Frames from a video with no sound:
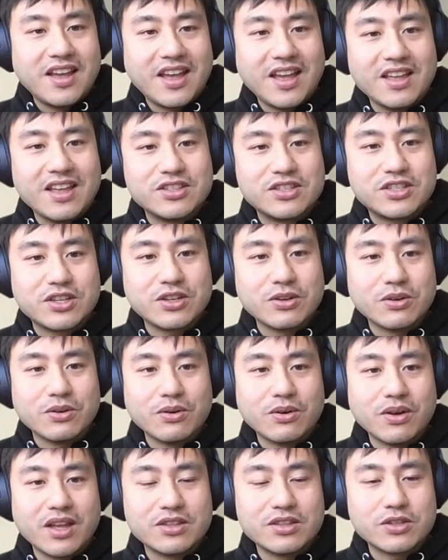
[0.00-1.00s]

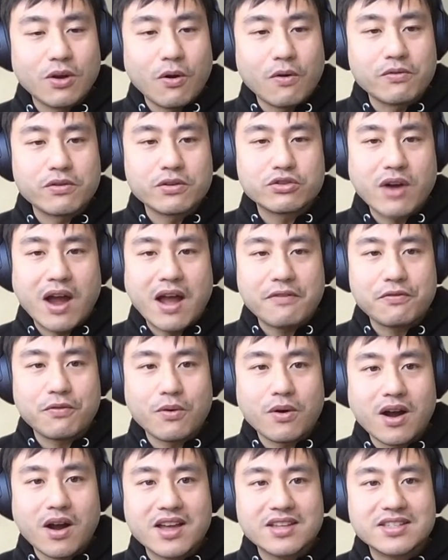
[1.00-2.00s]
into overdrive
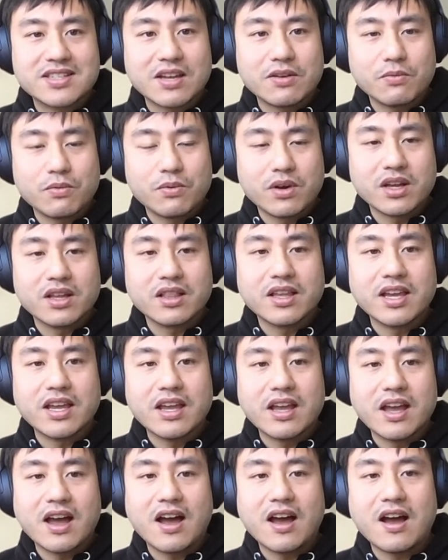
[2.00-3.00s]
for us and
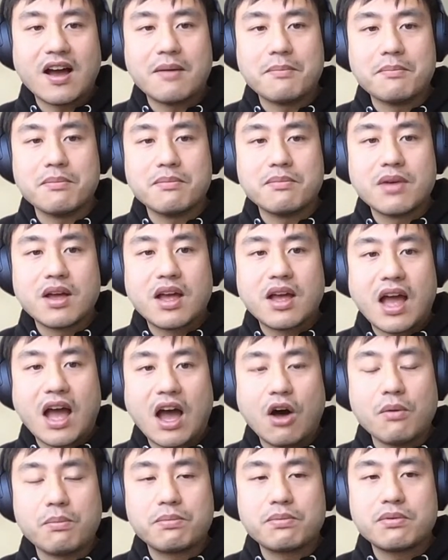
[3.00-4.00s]
really
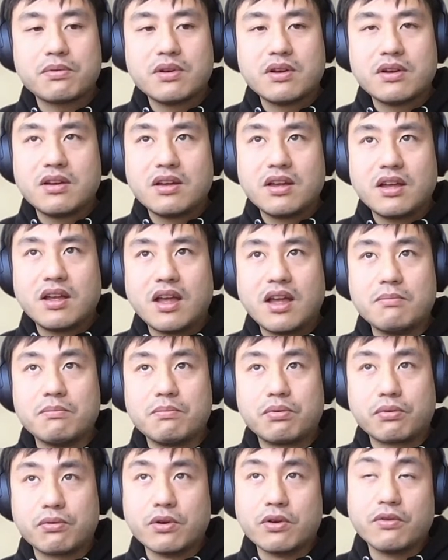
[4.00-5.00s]
help
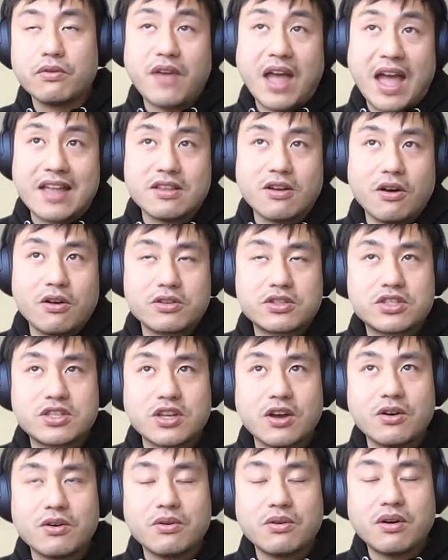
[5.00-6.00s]
improve and
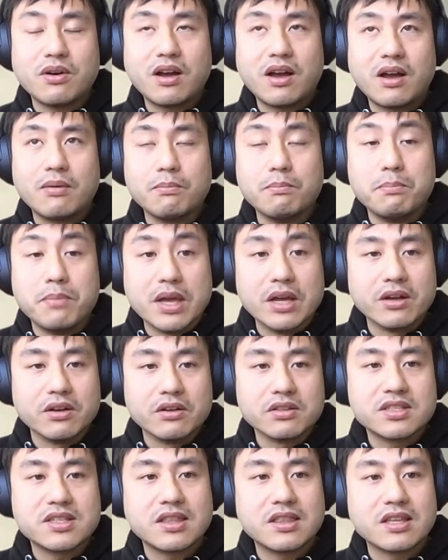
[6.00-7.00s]
also
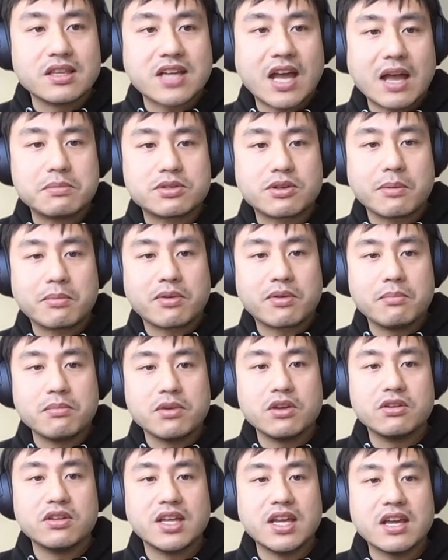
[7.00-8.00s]
build the TypeScript
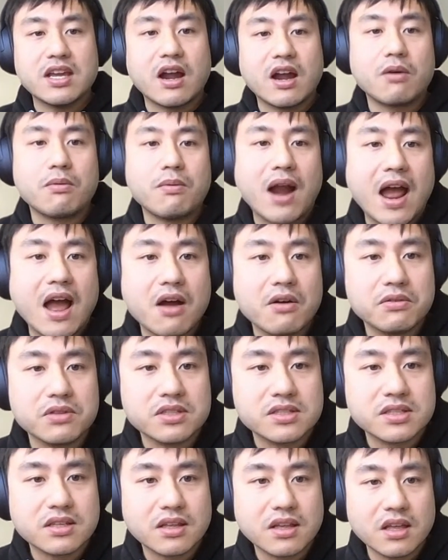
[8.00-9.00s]
community
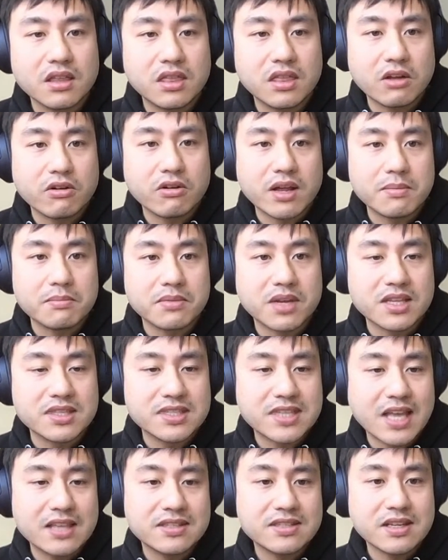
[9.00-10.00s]
around Ethereum
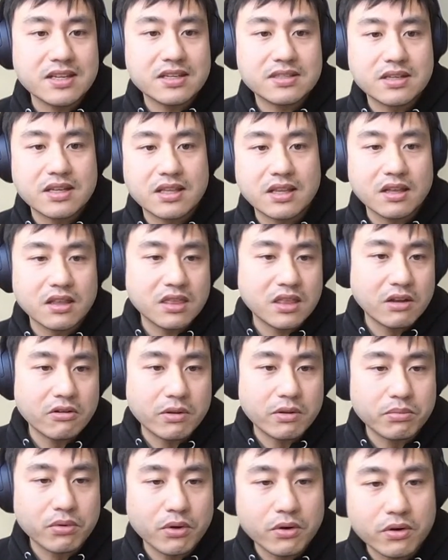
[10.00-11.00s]
consensus and
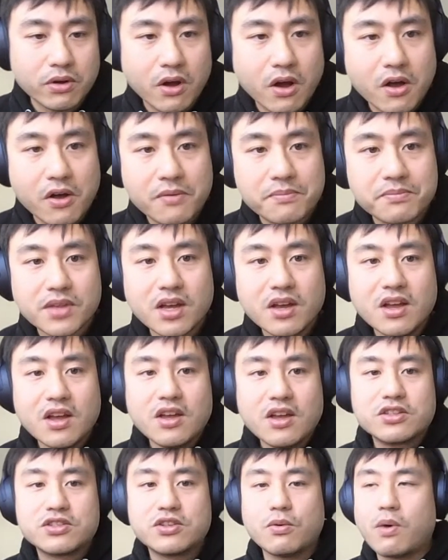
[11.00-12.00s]
Ethereum protocol.
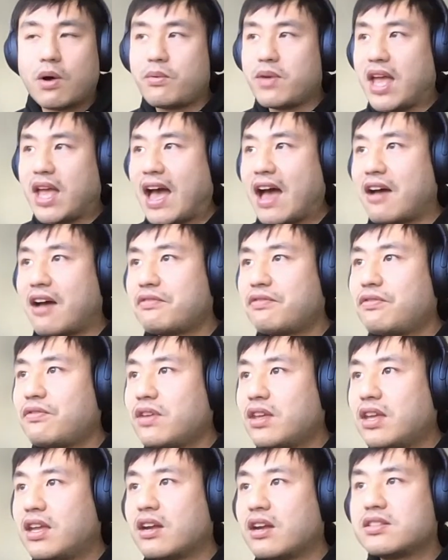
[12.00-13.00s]
So what we have
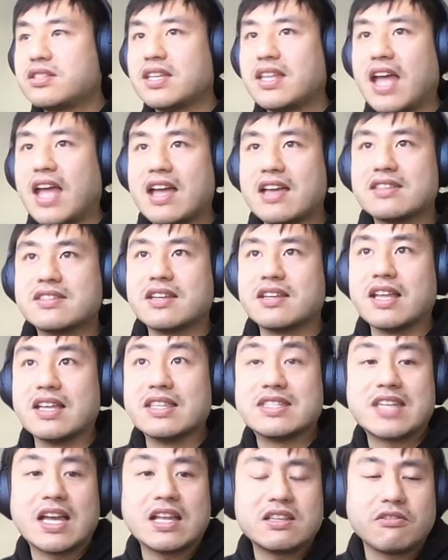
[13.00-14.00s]
here today is an
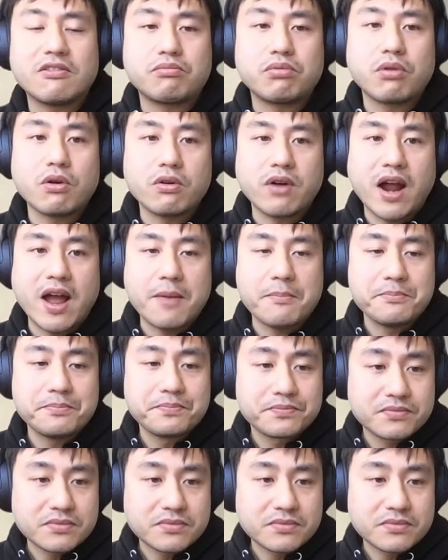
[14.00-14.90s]
incentive program.